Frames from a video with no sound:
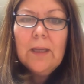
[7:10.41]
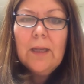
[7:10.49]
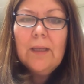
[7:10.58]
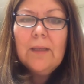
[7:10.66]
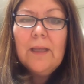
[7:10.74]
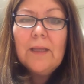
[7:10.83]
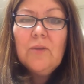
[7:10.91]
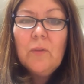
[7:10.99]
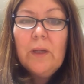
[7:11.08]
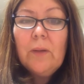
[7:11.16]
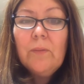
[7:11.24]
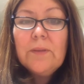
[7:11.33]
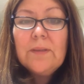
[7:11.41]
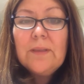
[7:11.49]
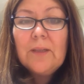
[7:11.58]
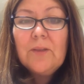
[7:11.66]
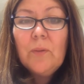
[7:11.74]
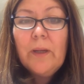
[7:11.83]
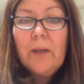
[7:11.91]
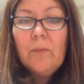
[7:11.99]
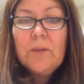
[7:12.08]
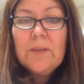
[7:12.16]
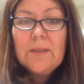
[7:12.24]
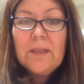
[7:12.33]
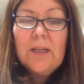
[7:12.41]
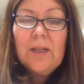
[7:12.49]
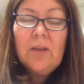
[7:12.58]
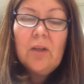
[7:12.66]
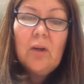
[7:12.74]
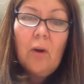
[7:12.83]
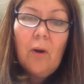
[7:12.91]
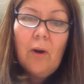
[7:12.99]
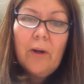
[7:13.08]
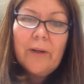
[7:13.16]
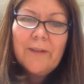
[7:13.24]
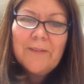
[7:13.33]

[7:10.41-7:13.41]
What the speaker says: And that's why I was sitting in the car.